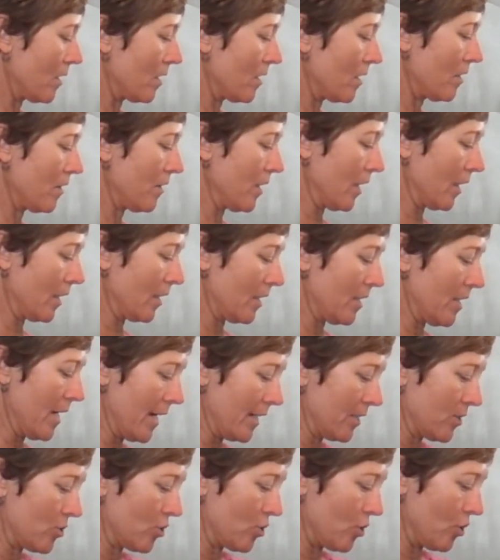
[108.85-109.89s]
that
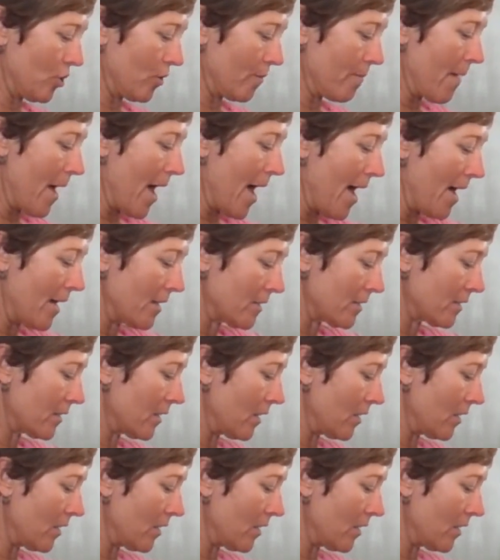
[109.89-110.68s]
connects to your mask.